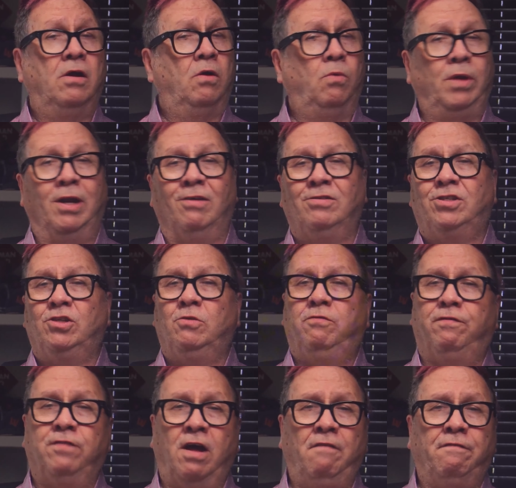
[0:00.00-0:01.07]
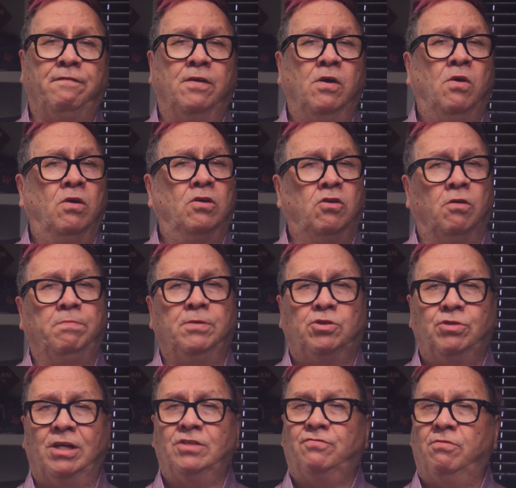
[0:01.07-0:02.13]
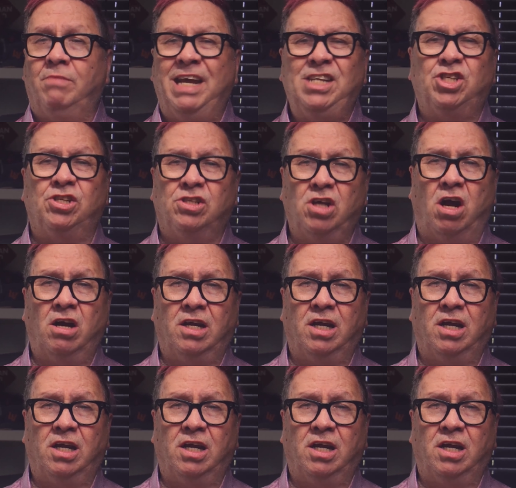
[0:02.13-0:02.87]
We don't do fluff or corporate transformation talk